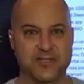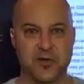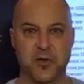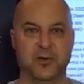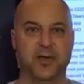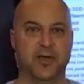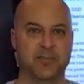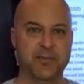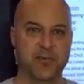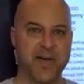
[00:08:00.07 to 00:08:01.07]
So
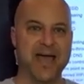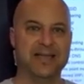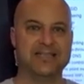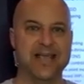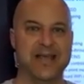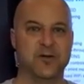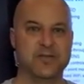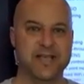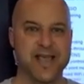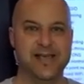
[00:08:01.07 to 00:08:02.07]
people back in San
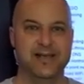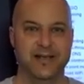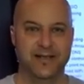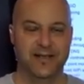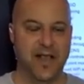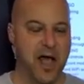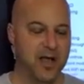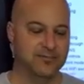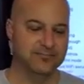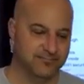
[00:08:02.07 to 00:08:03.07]
Jose,
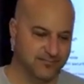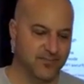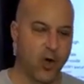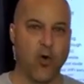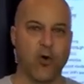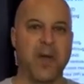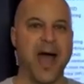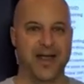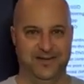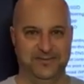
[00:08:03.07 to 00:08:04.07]

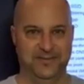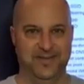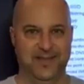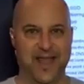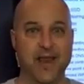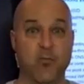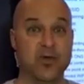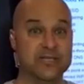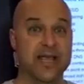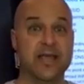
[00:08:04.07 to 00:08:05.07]
Orbi. And
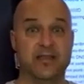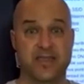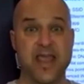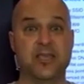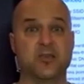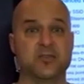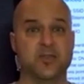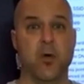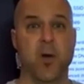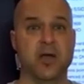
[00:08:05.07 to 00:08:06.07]
once again, thank you
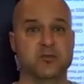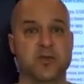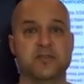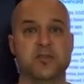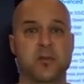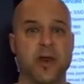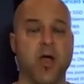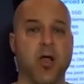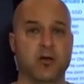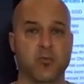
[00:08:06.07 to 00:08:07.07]
so much. We have so many
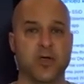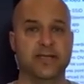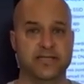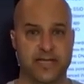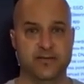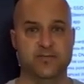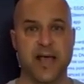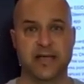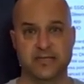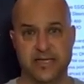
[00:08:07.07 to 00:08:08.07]
hard-working teams
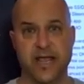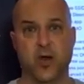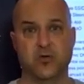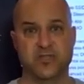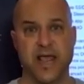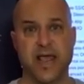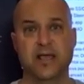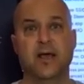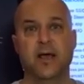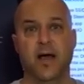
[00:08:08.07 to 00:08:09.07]
back in San Jose,
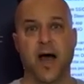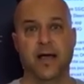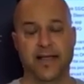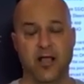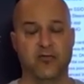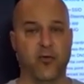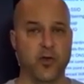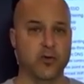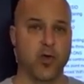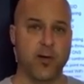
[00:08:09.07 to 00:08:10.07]

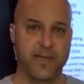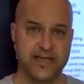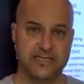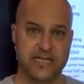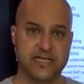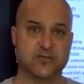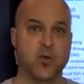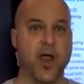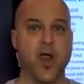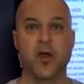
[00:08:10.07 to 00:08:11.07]
California, where our base is,
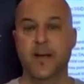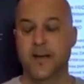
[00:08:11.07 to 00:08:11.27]
where